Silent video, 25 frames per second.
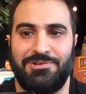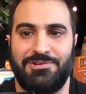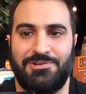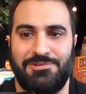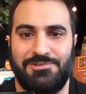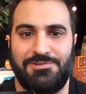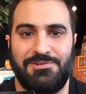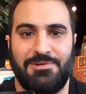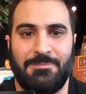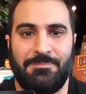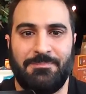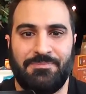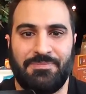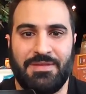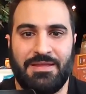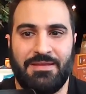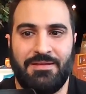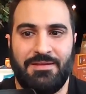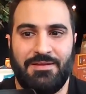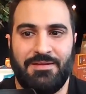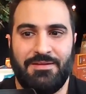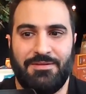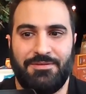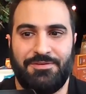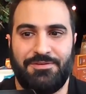it all.
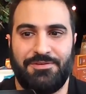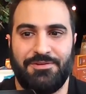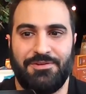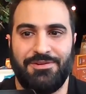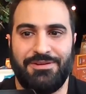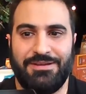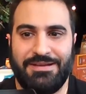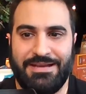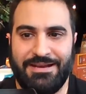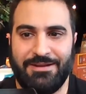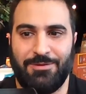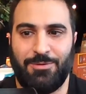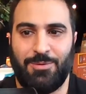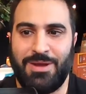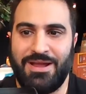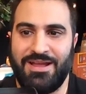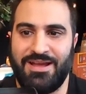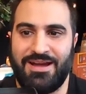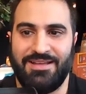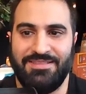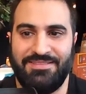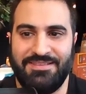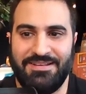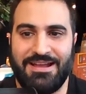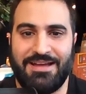So in a way,
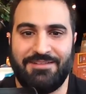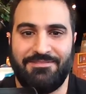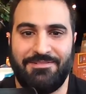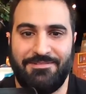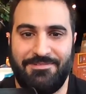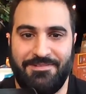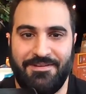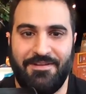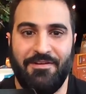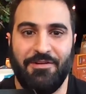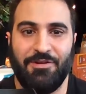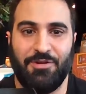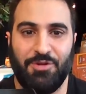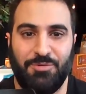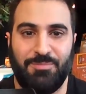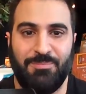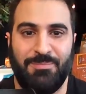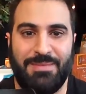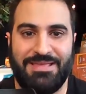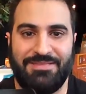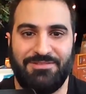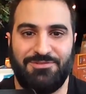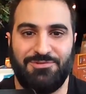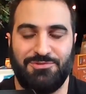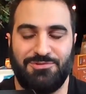I did have a very good
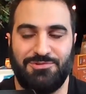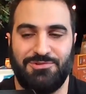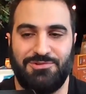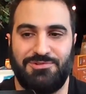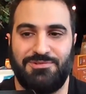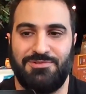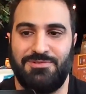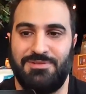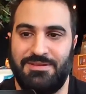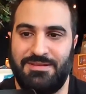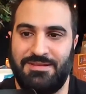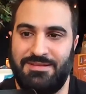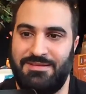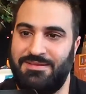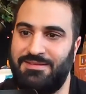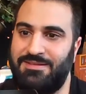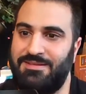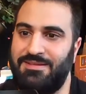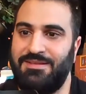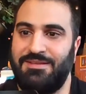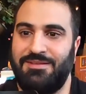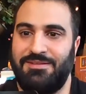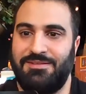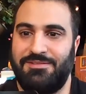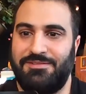mentor.
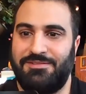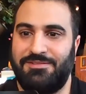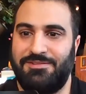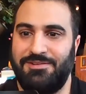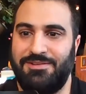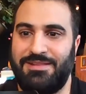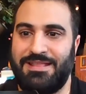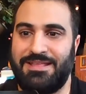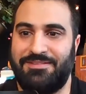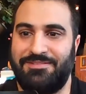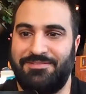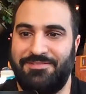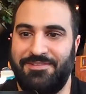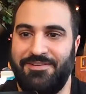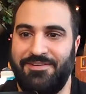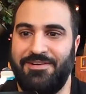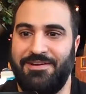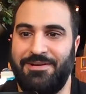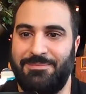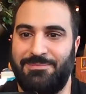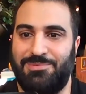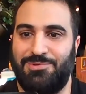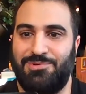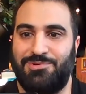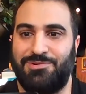So that's
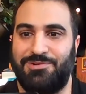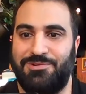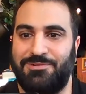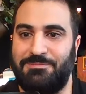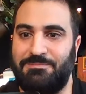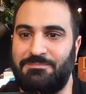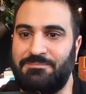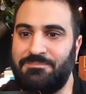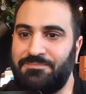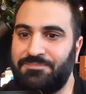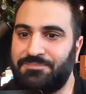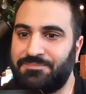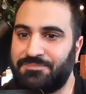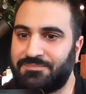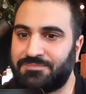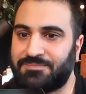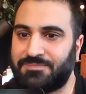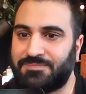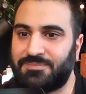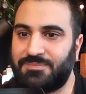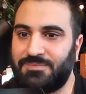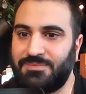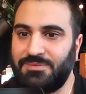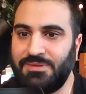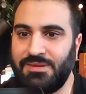very important.
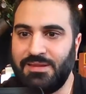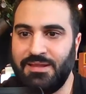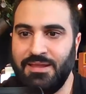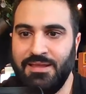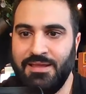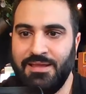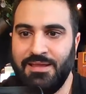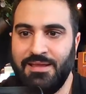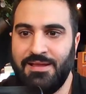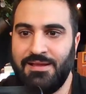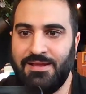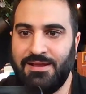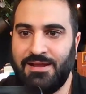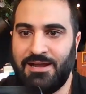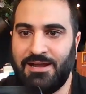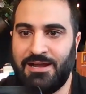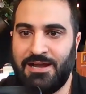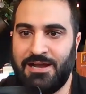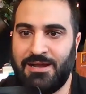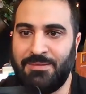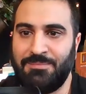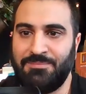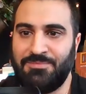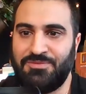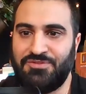
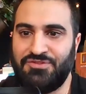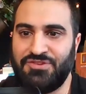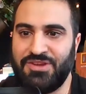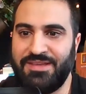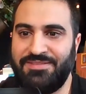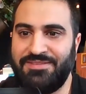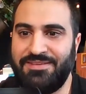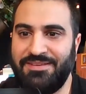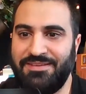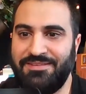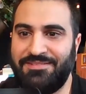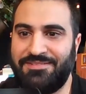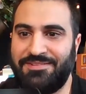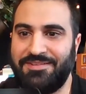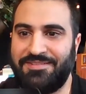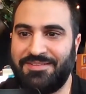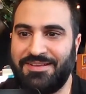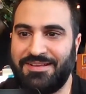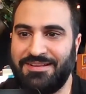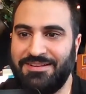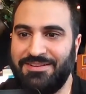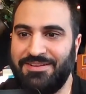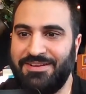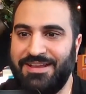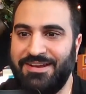JT says,
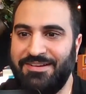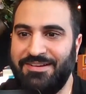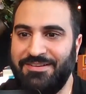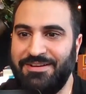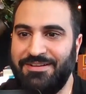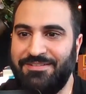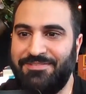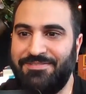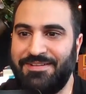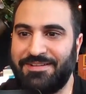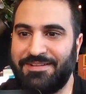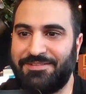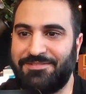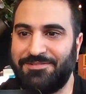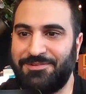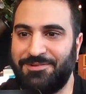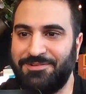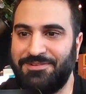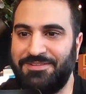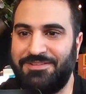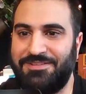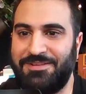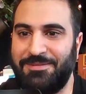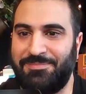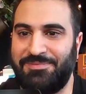hello, Henry. Thanks for all
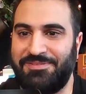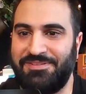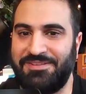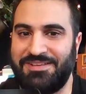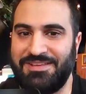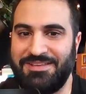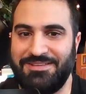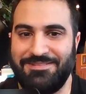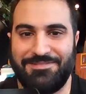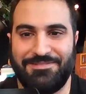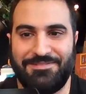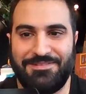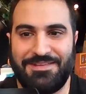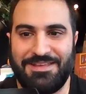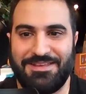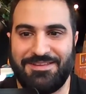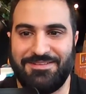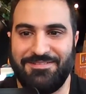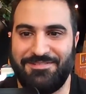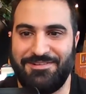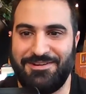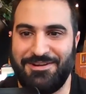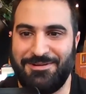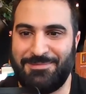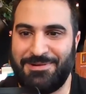the tips you give. Thank
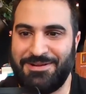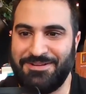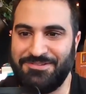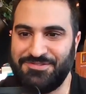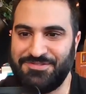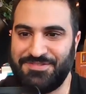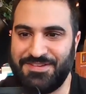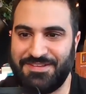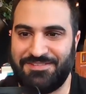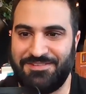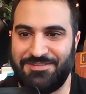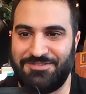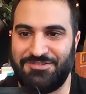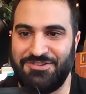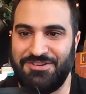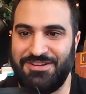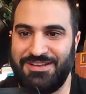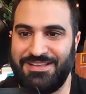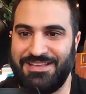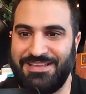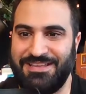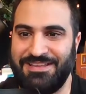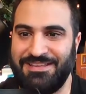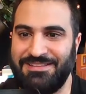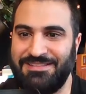you very much. Thanks for
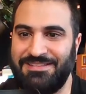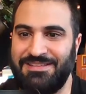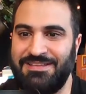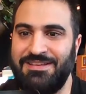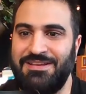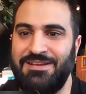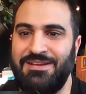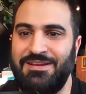tuning in.